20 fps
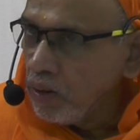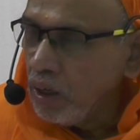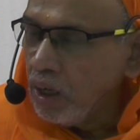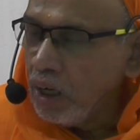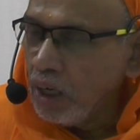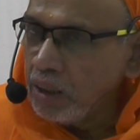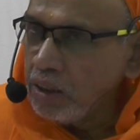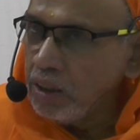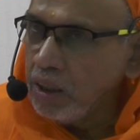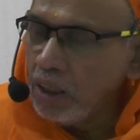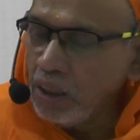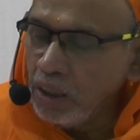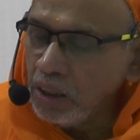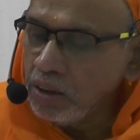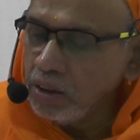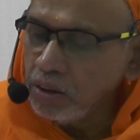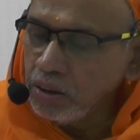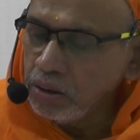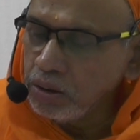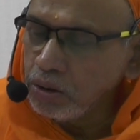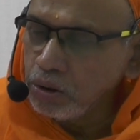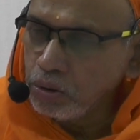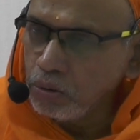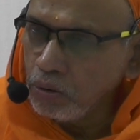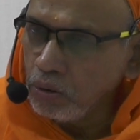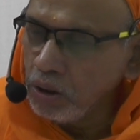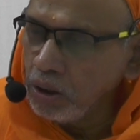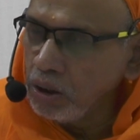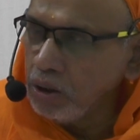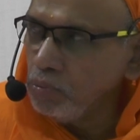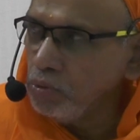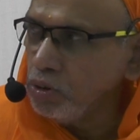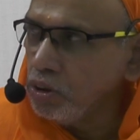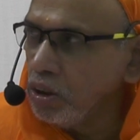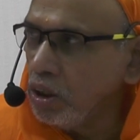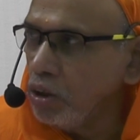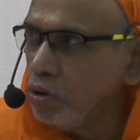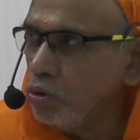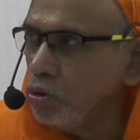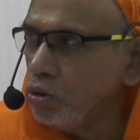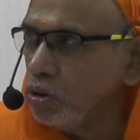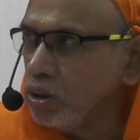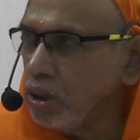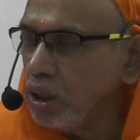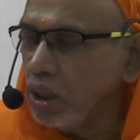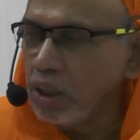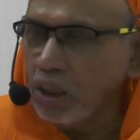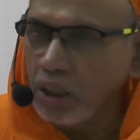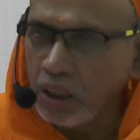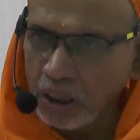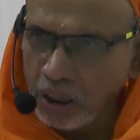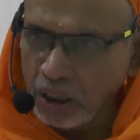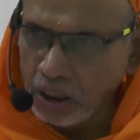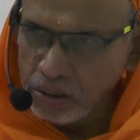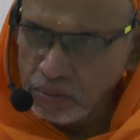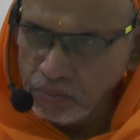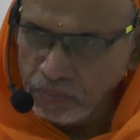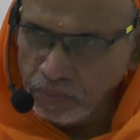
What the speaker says: And then this story comes in Ayodhya Kanda.